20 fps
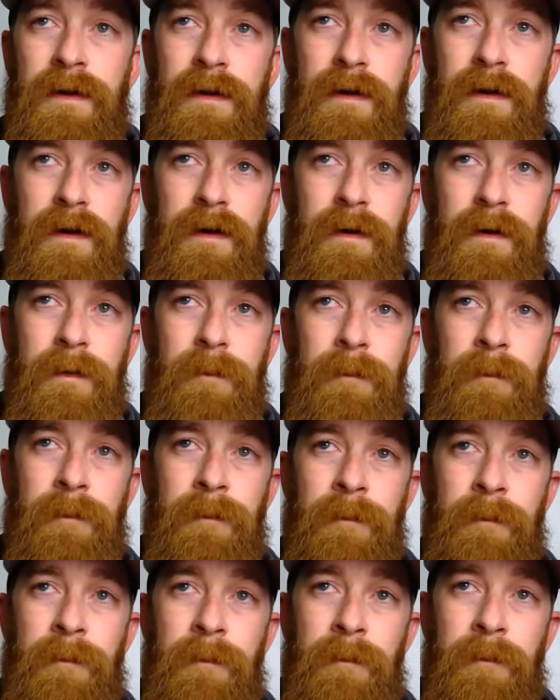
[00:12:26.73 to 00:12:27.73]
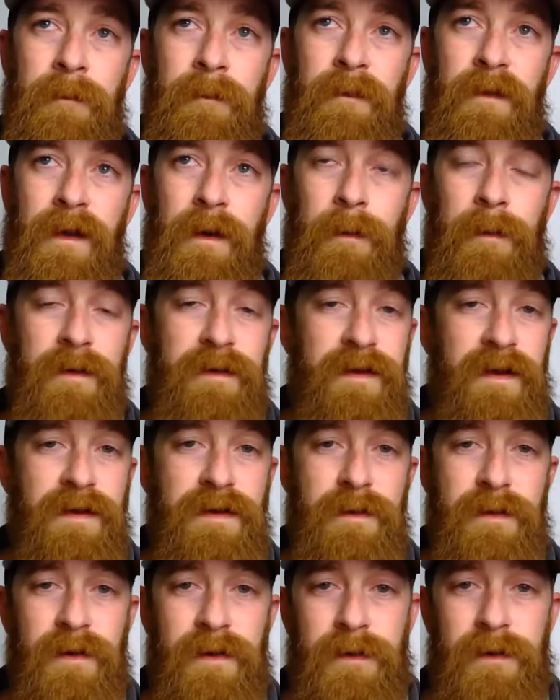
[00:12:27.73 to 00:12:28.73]
Now, one thing
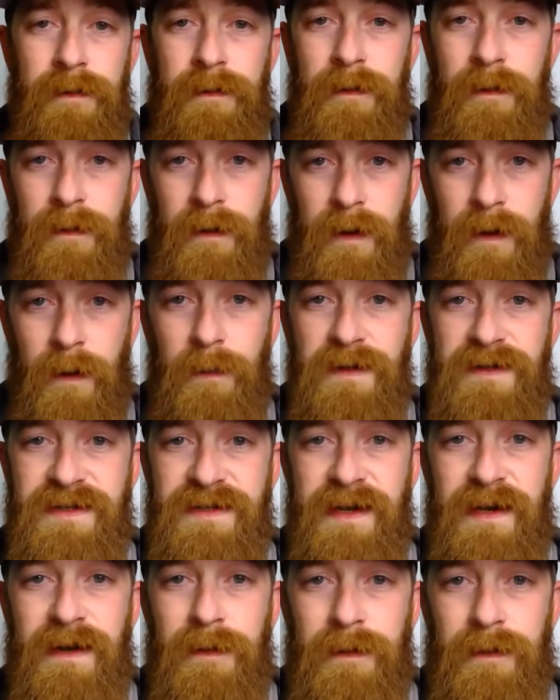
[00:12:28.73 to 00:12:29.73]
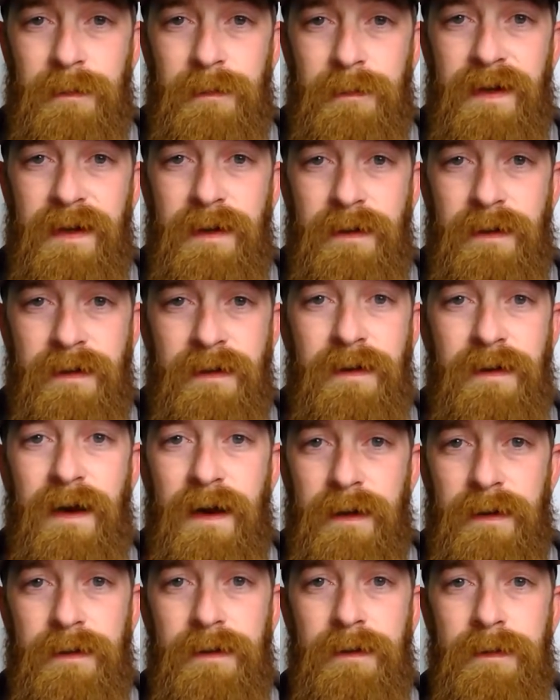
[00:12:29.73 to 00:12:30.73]
you can always count on me to
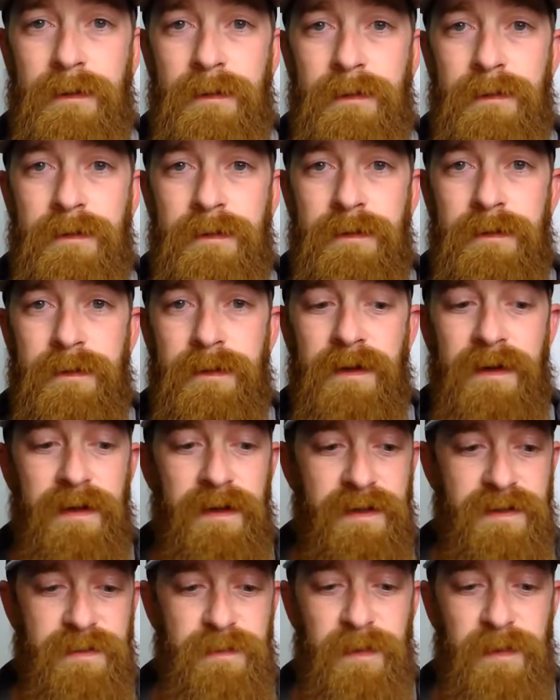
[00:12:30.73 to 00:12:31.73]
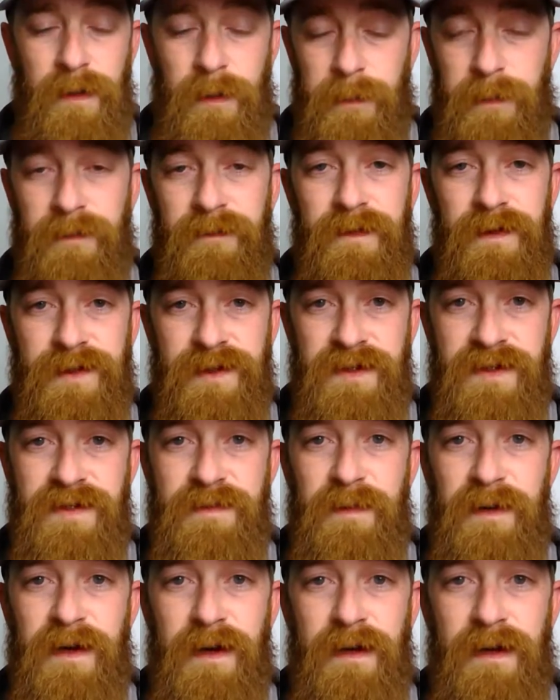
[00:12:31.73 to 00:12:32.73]
not do is blow up a fishing
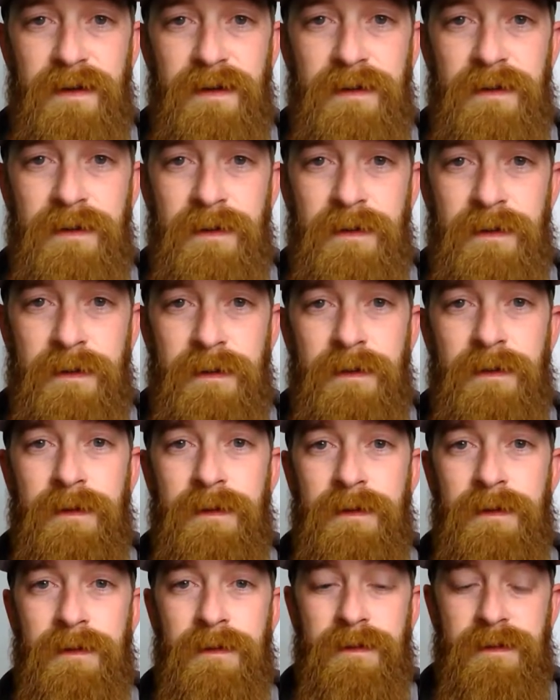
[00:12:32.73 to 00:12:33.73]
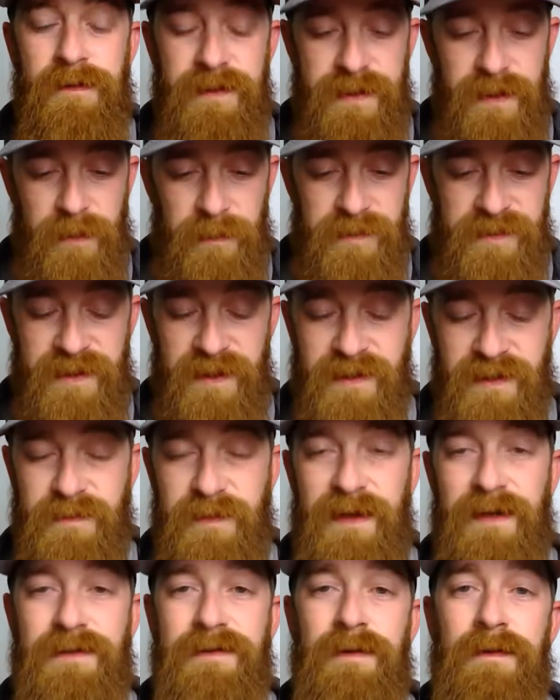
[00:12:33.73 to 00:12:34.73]
spot. Someone takes
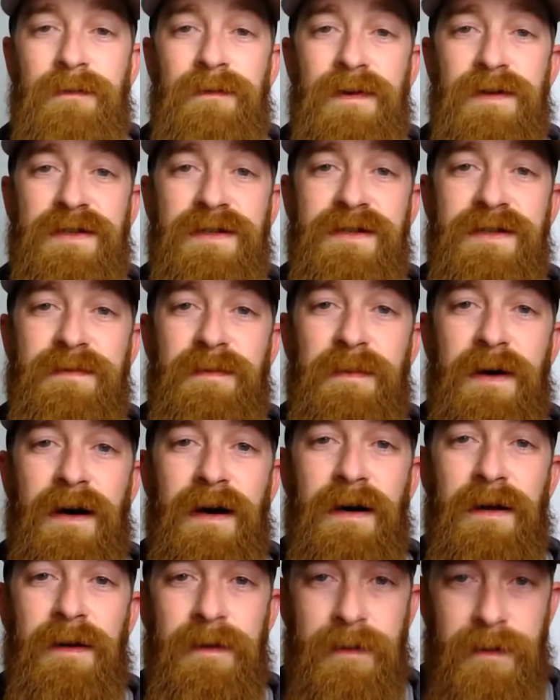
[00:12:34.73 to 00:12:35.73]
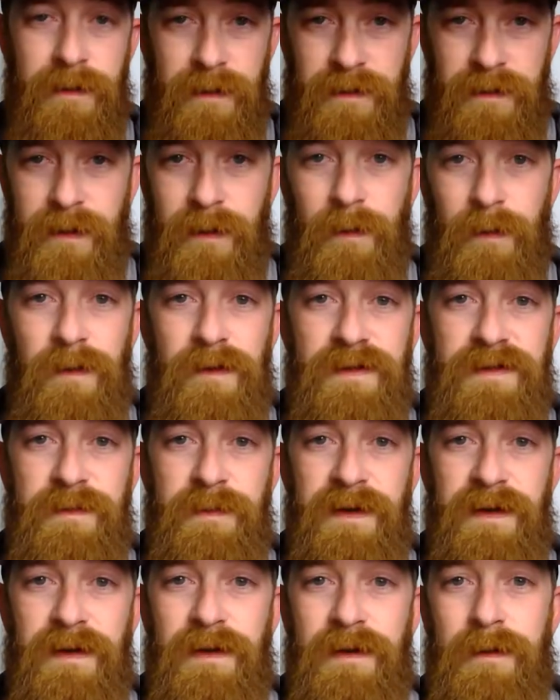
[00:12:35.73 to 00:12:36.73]
me out to a fishing spot and they don't want to
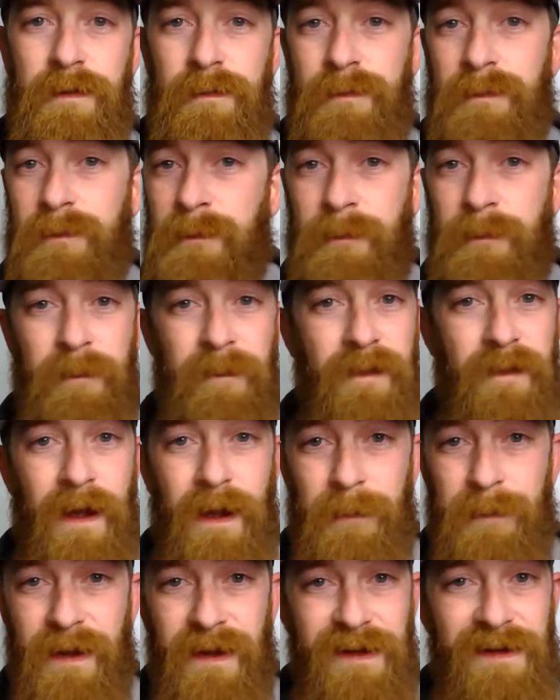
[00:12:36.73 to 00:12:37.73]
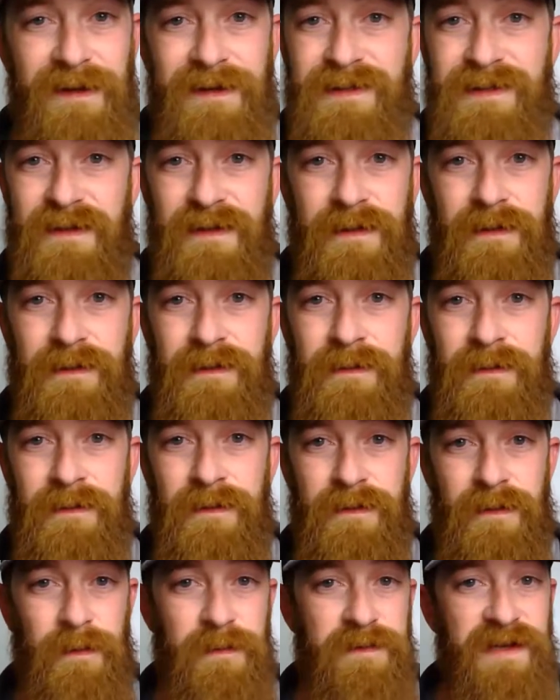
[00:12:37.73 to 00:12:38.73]
be known, I'm not going to tell you.
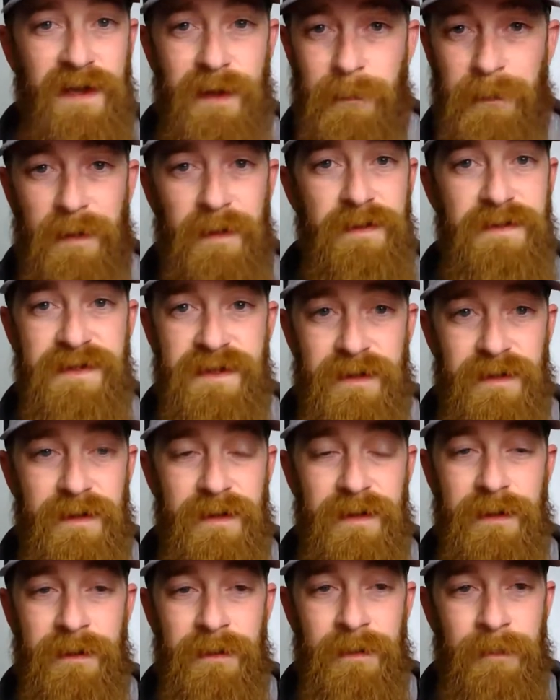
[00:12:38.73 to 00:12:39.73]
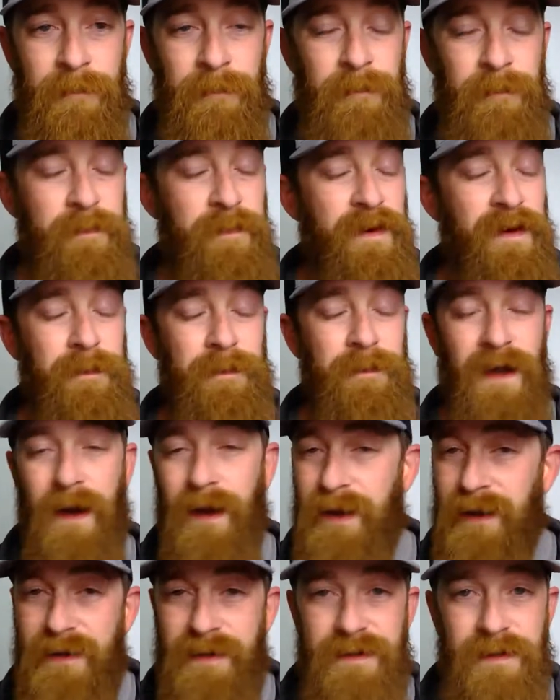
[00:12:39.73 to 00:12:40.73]
Don't take it personally, but I'm
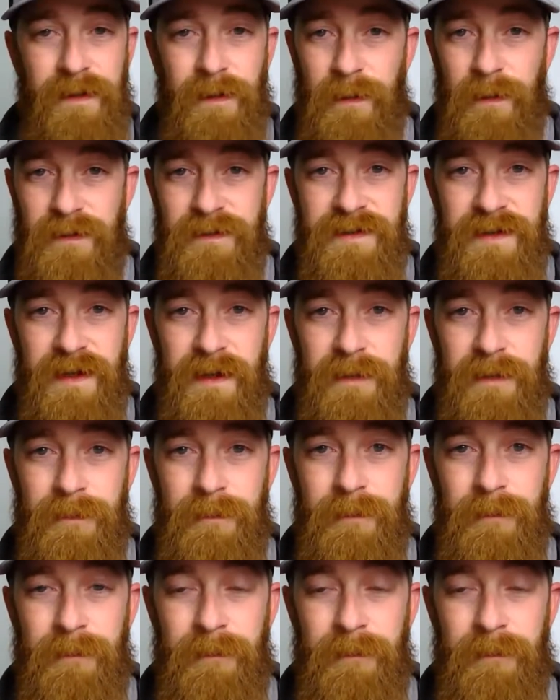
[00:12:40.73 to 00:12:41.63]
not going to tell you where it's at.